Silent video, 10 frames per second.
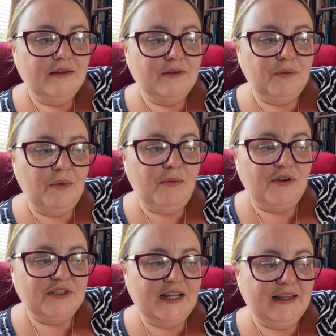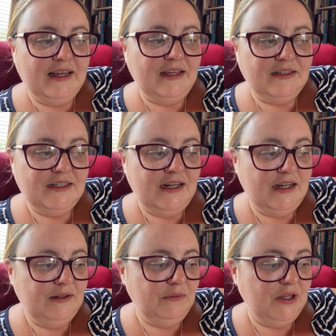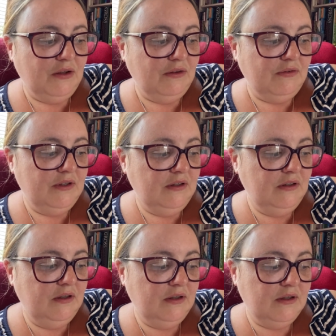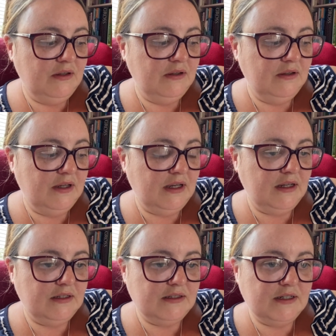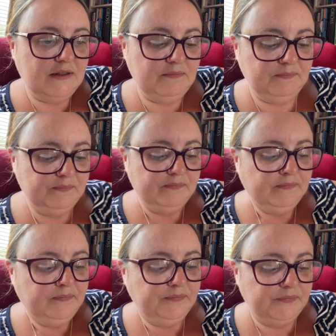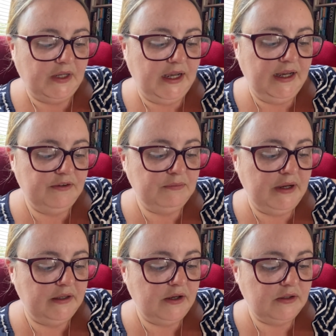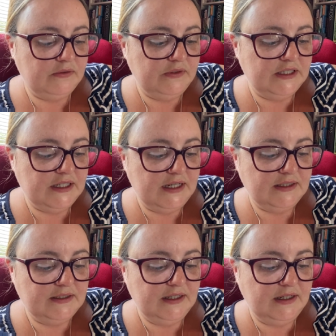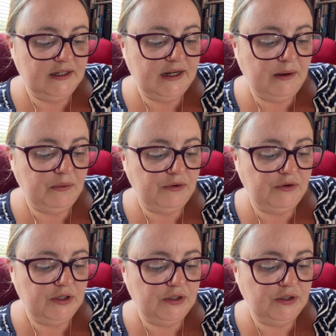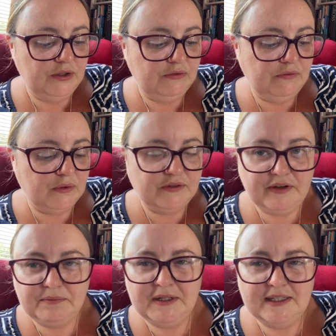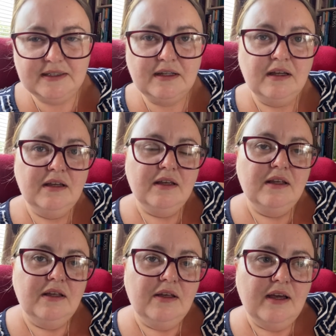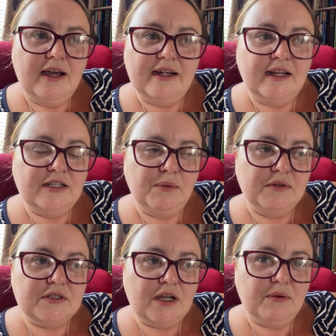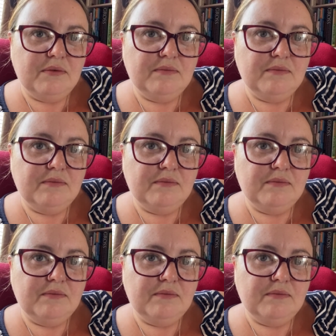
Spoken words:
So we'll watch that later tonight with Oliver. And I have my COVID test in 1 hour and 45 minutes and I don't want to go.